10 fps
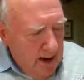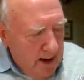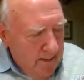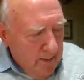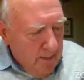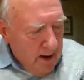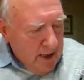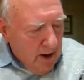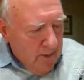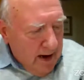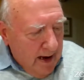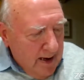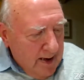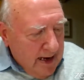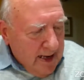um, direct
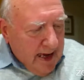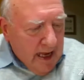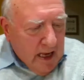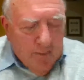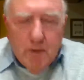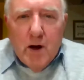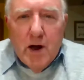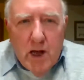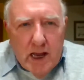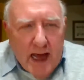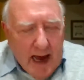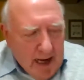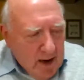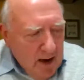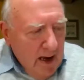dedicated prayer
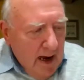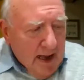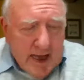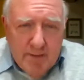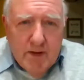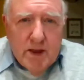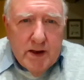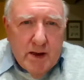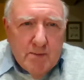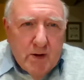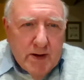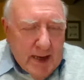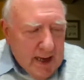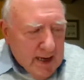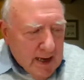hotline. I'll give you the number.
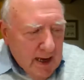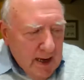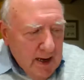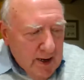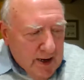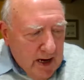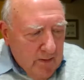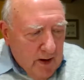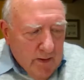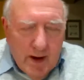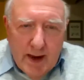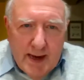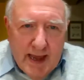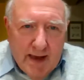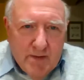It is
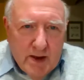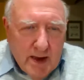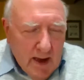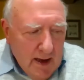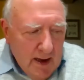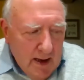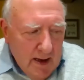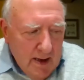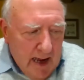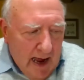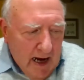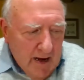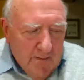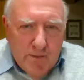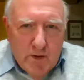
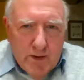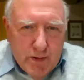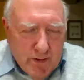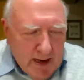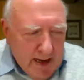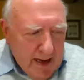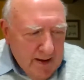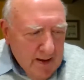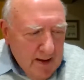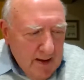07943